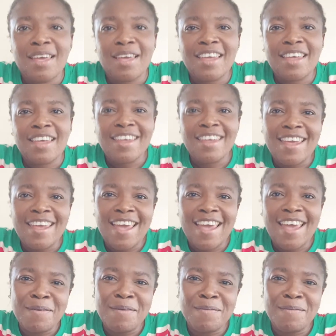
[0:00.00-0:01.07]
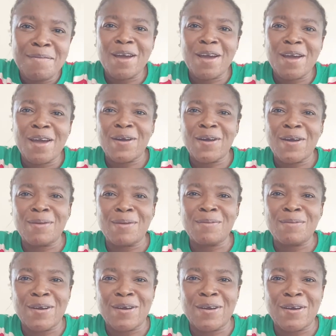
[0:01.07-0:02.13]
Yeah, Mama, welcome,
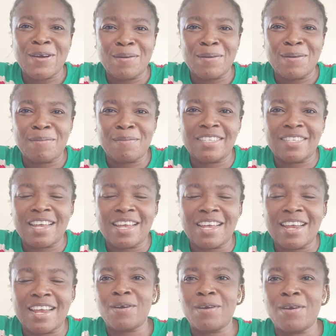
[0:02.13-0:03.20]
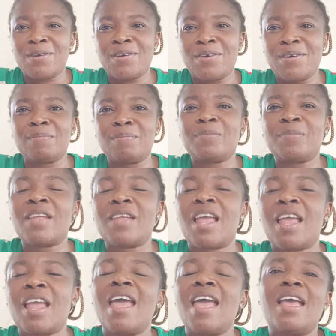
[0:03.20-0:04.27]
welcome. Mama Stella, welcome.
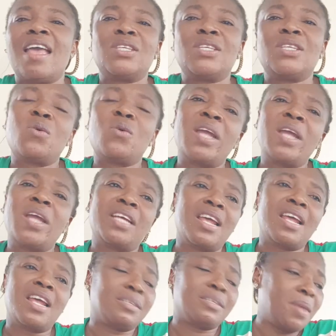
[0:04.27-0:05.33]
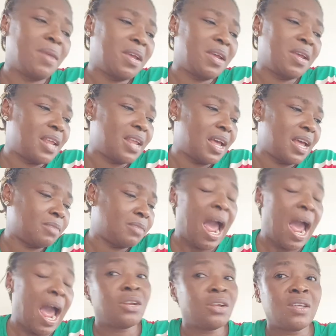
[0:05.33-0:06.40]
So when Janet made that statement, I
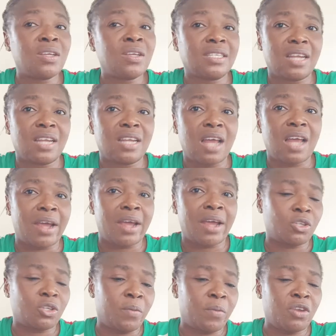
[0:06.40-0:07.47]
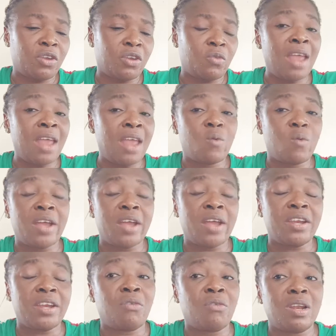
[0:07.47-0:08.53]
did not see that write up anywhere. Anyway, I did
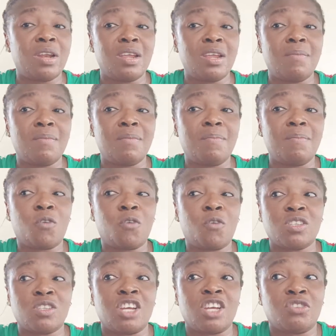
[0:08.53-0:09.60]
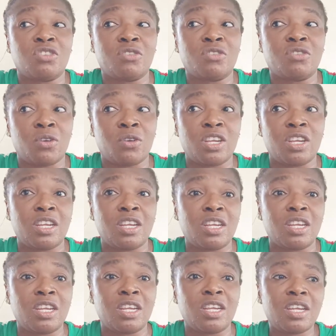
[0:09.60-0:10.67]
not really concentrate on the
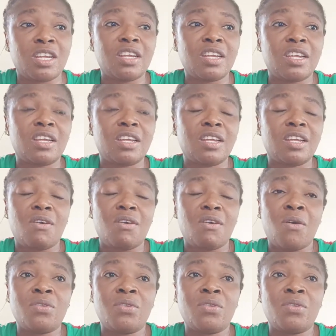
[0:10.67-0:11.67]
write-up